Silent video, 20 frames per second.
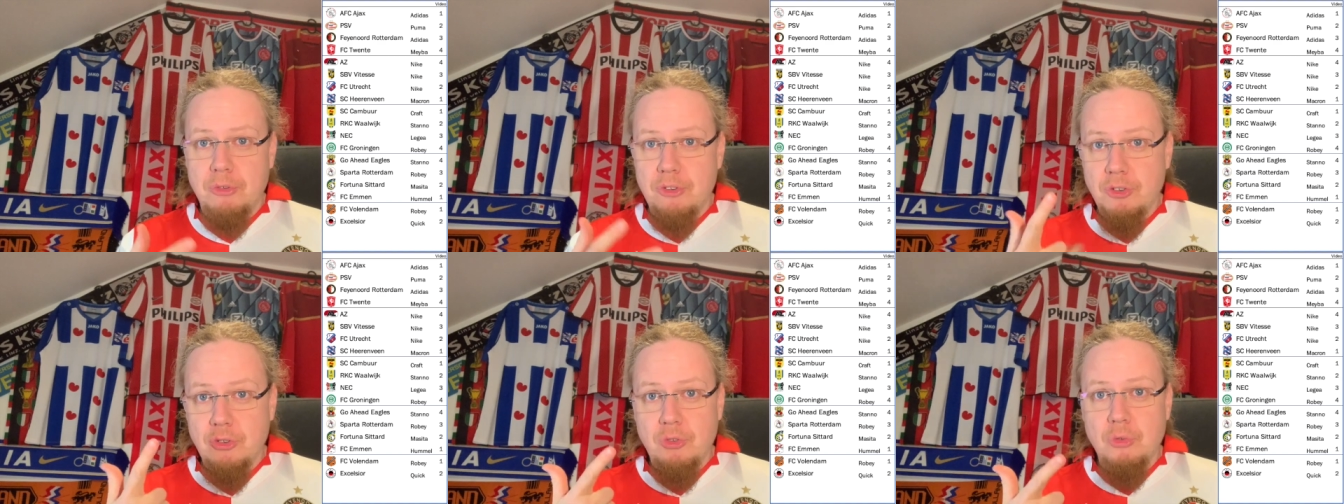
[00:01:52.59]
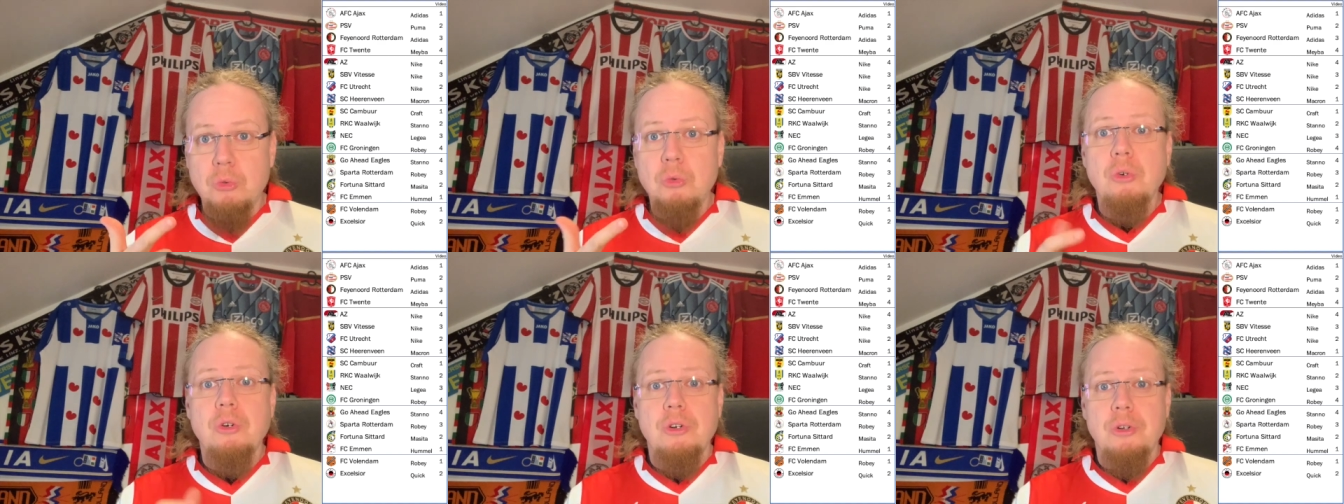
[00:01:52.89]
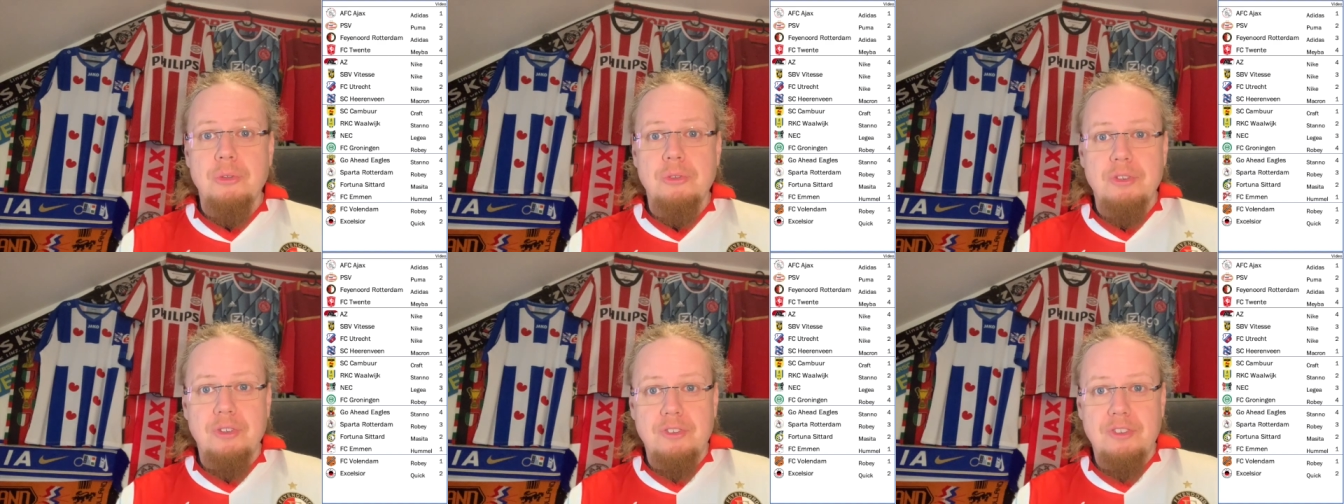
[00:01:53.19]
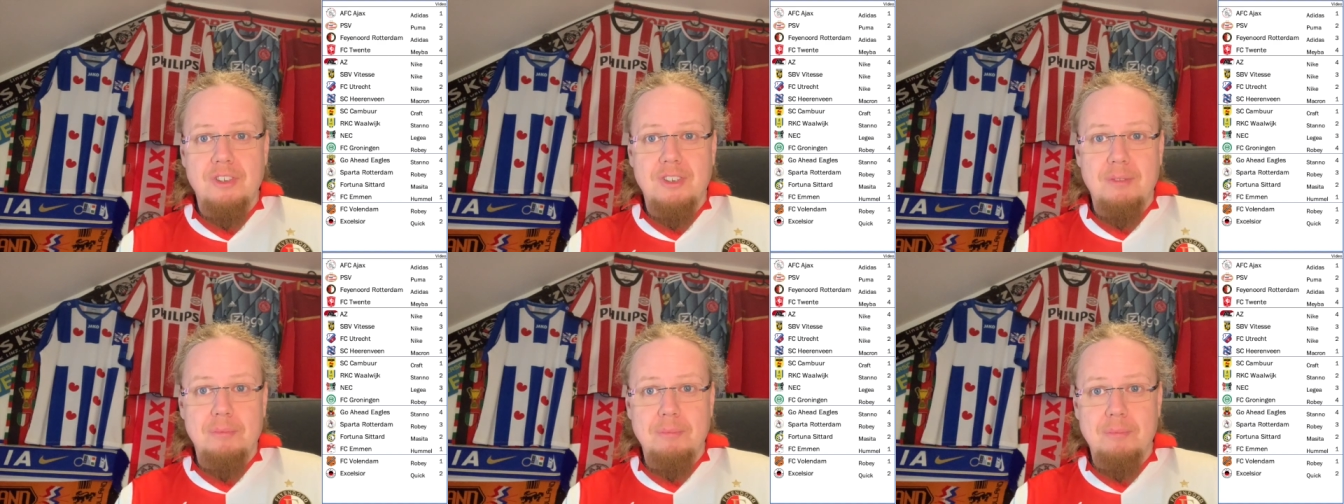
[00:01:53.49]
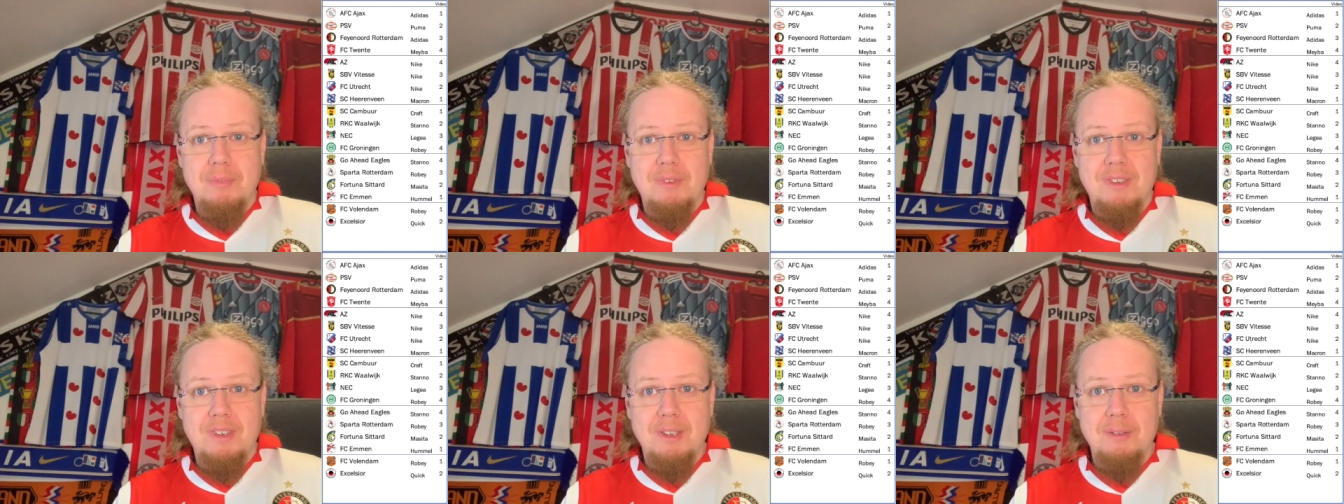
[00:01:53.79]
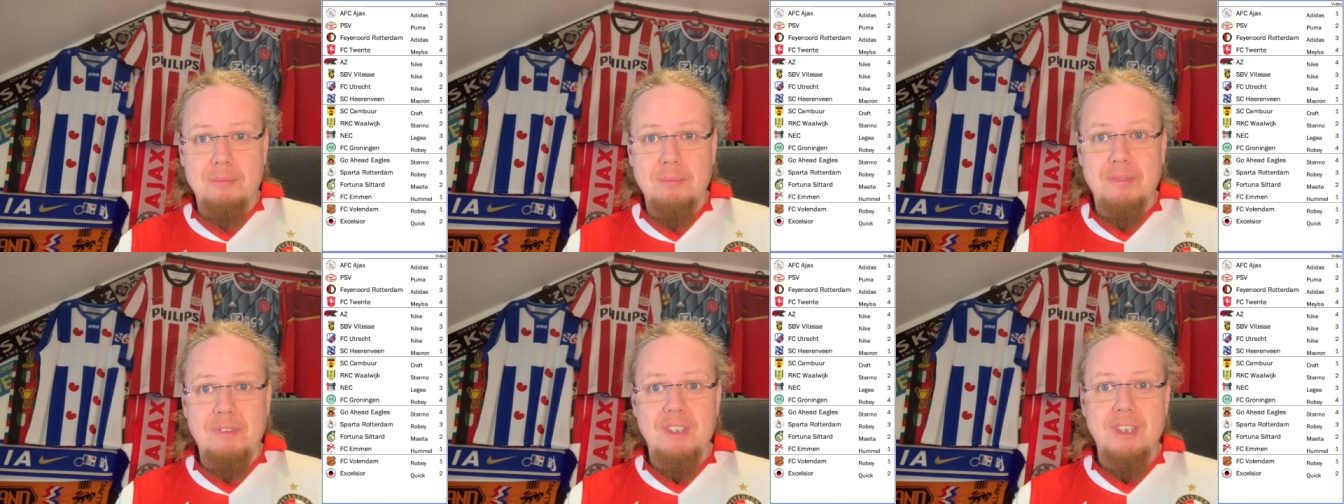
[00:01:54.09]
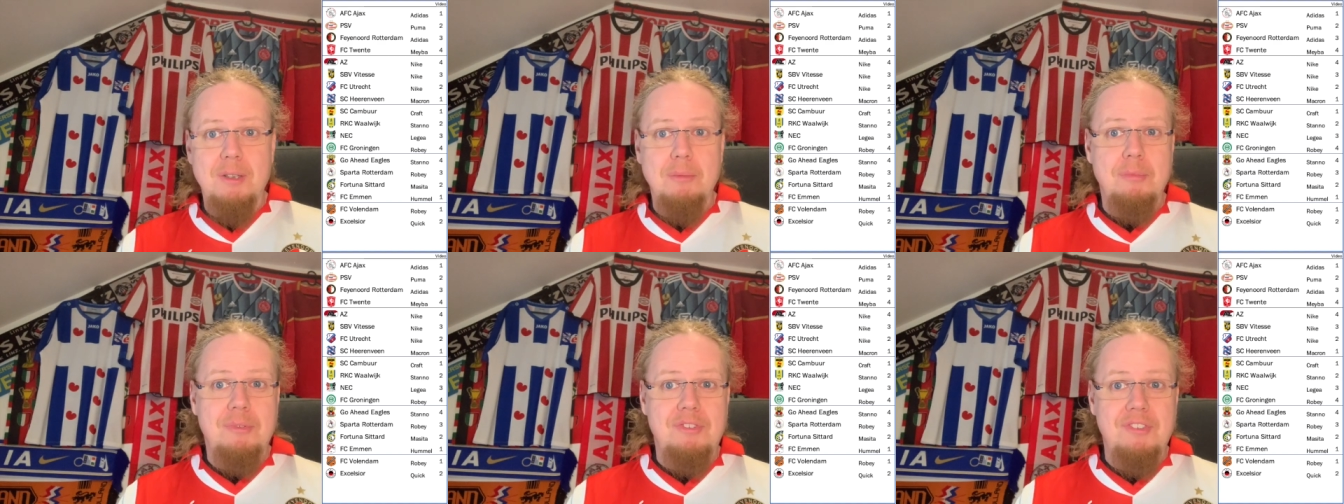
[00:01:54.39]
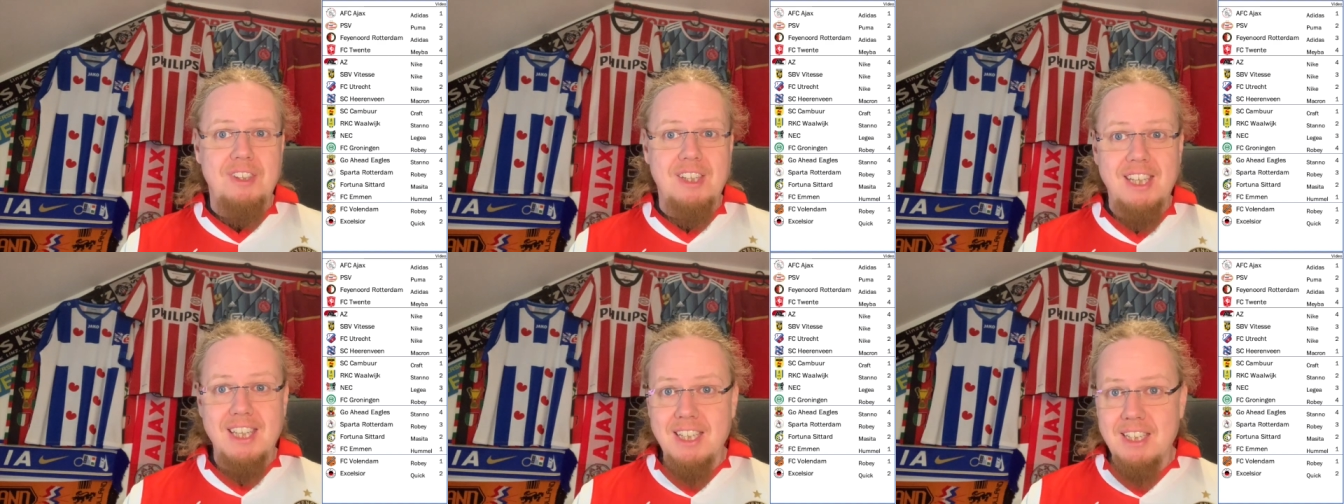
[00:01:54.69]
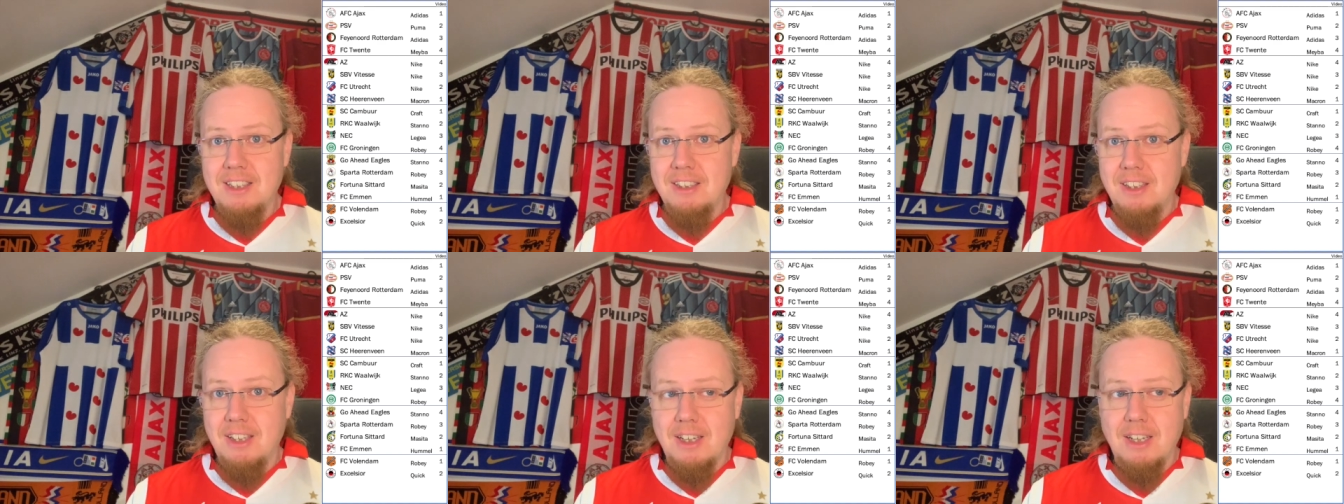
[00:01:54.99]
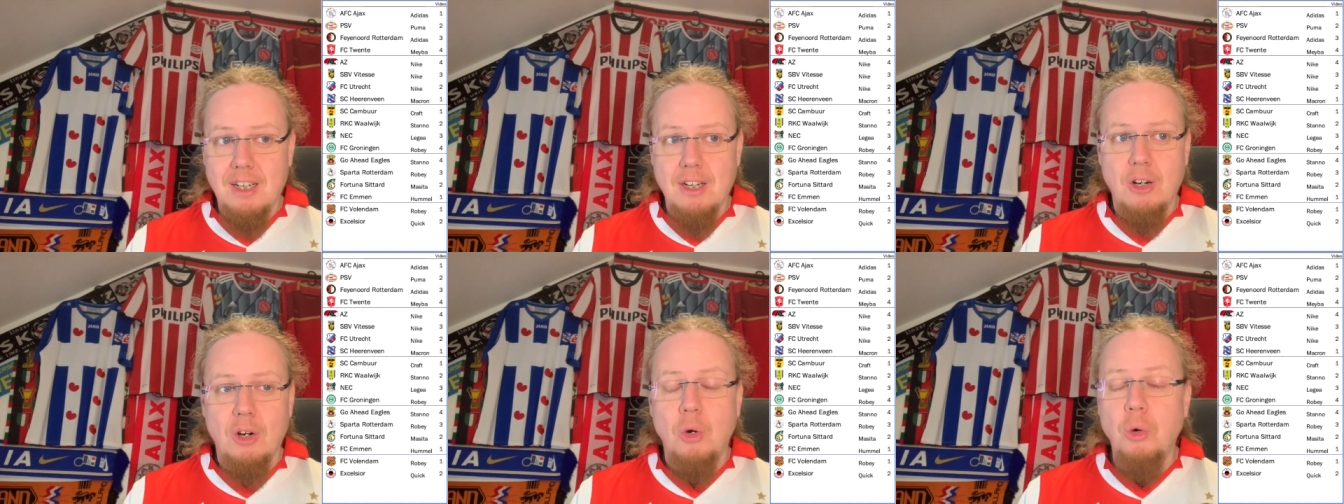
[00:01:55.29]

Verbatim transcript: so two Rotterdam teams in there.